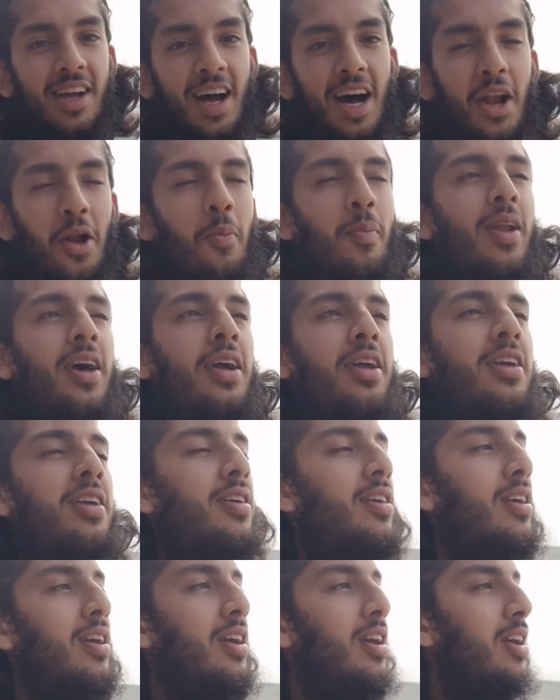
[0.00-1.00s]
And I'm
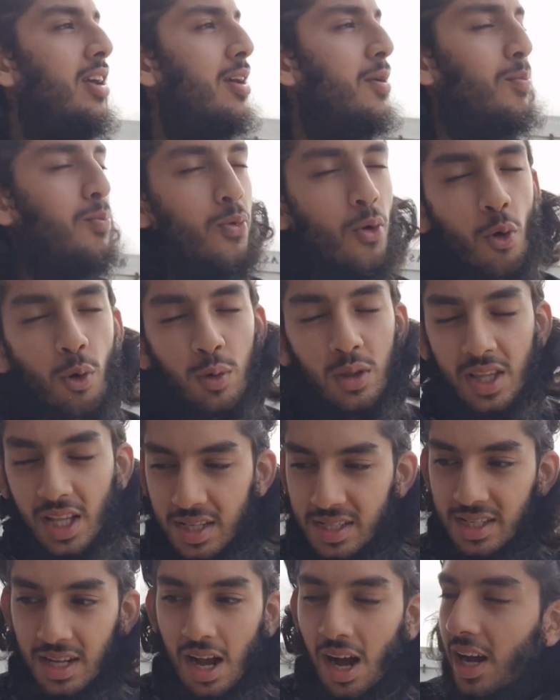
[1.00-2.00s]
like, bro,
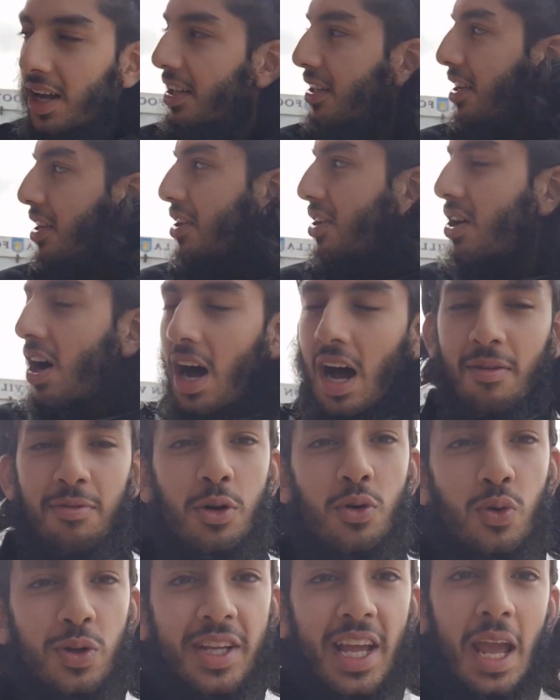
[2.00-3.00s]
this guy did not have
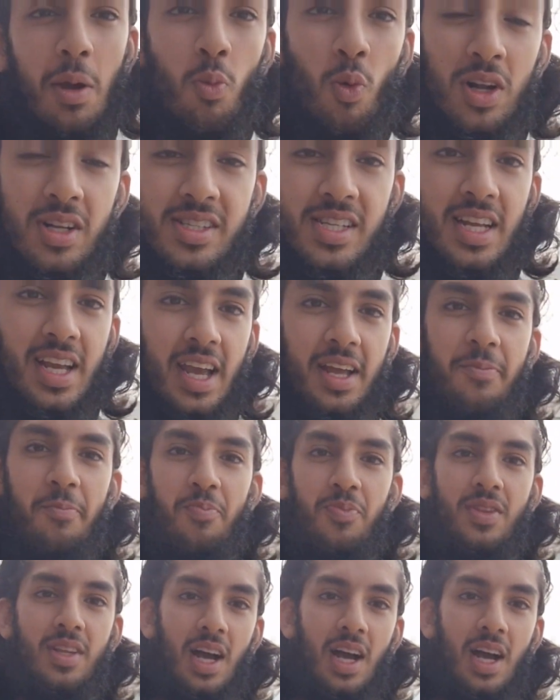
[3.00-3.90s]
a good game once again.